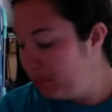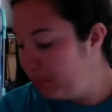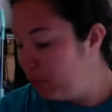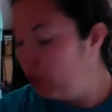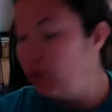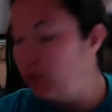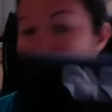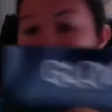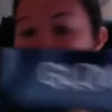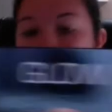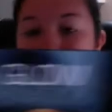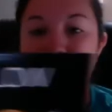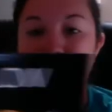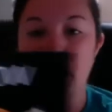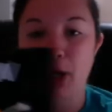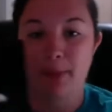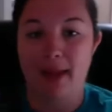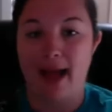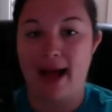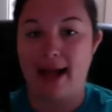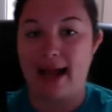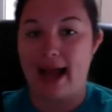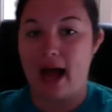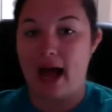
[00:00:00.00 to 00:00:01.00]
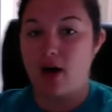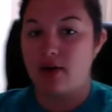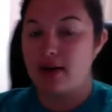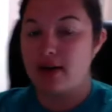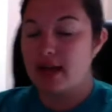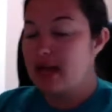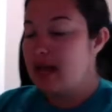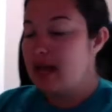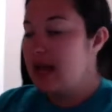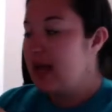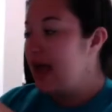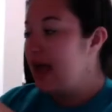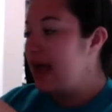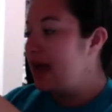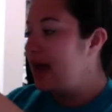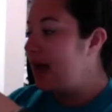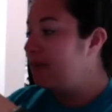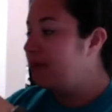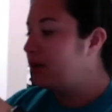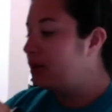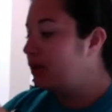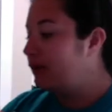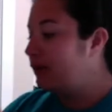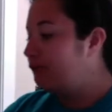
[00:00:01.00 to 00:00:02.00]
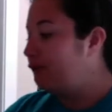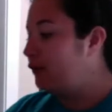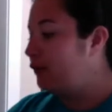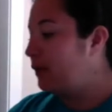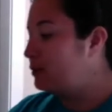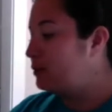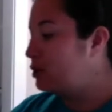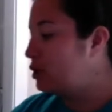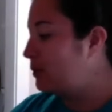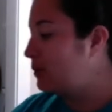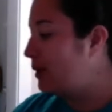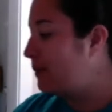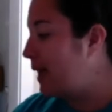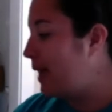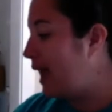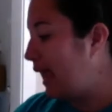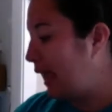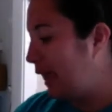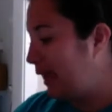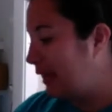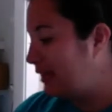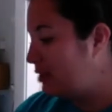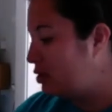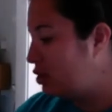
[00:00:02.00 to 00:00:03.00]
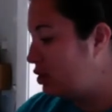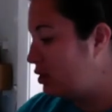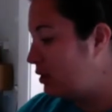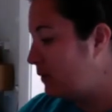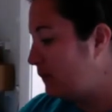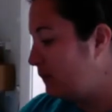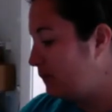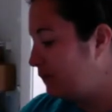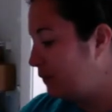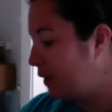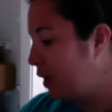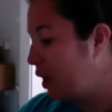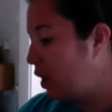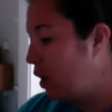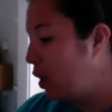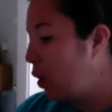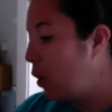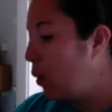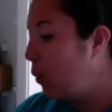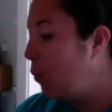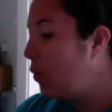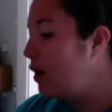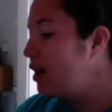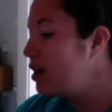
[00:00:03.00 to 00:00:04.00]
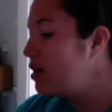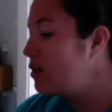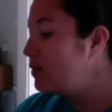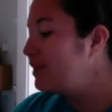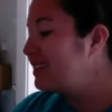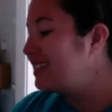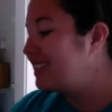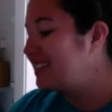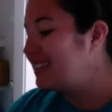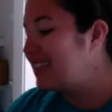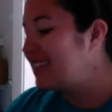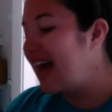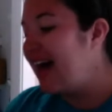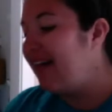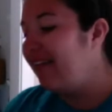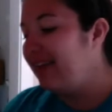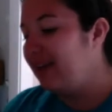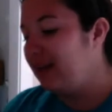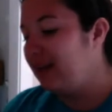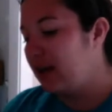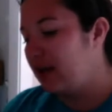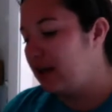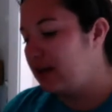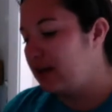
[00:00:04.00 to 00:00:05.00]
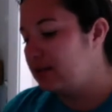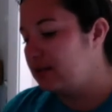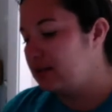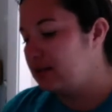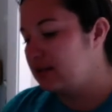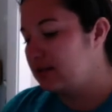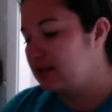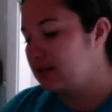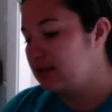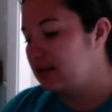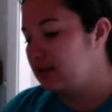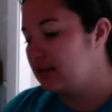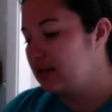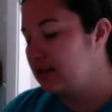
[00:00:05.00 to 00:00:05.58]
pull our book back out and I'm gonna flip to a page where it was telling us